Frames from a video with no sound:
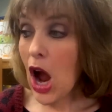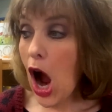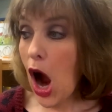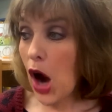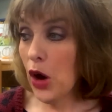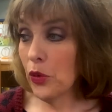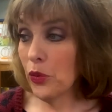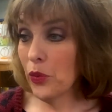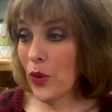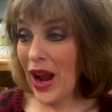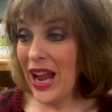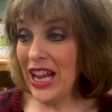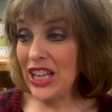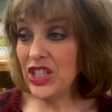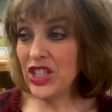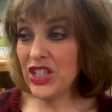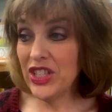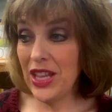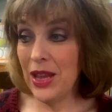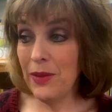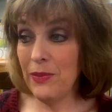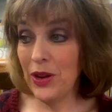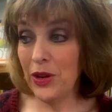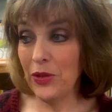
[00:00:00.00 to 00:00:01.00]
arranged
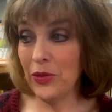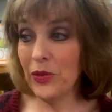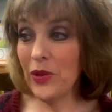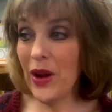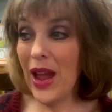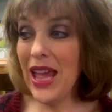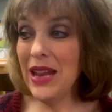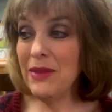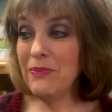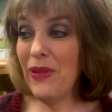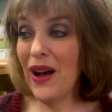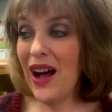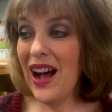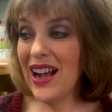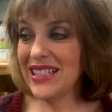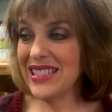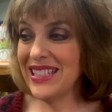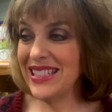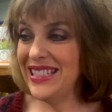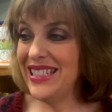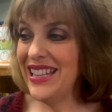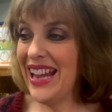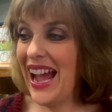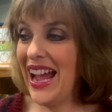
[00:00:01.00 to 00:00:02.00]
them in a red box
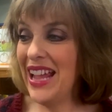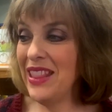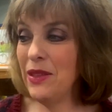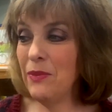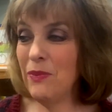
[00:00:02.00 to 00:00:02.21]
and tied